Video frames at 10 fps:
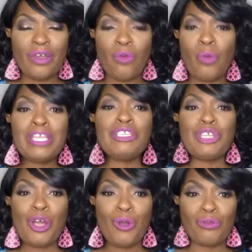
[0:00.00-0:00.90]
we
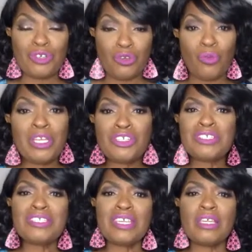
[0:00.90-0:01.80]

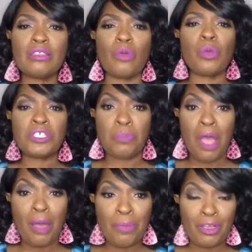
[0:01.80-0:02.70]
just see what's
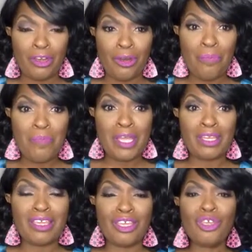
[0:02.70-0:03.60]
popular,
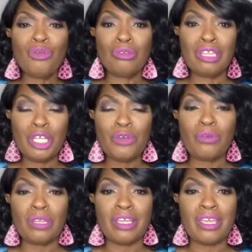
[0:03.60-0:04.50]
but you
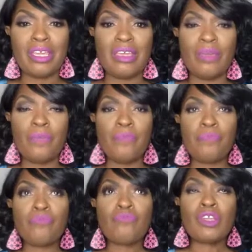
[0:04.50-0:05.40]
literally
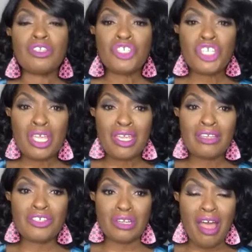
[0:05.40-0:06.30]

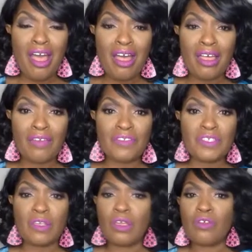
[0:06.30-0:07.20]
change
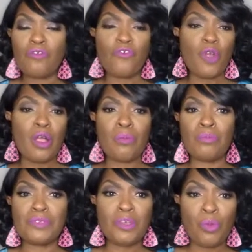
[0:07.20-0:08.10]
lives
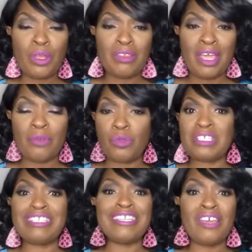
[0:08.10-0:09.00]
from someone that
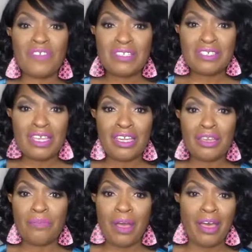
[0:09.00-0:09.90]
was
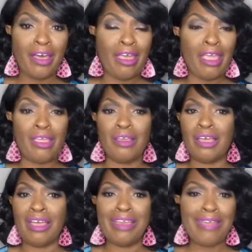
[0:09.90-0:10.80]
devastated by
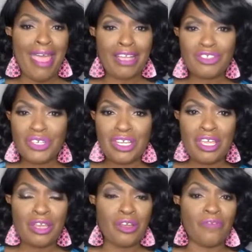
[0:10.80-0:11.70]
an
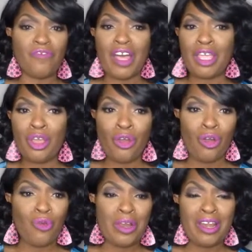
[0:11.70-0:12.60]
accident, a fire,
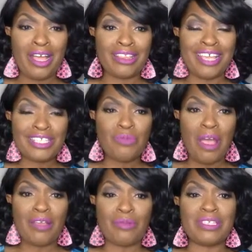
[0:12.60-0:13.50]
or whatnot. That's
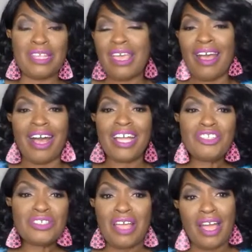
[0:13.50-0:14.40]
why
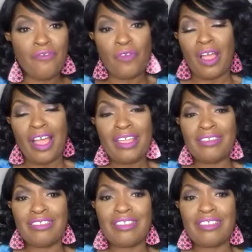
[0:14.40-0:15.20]
I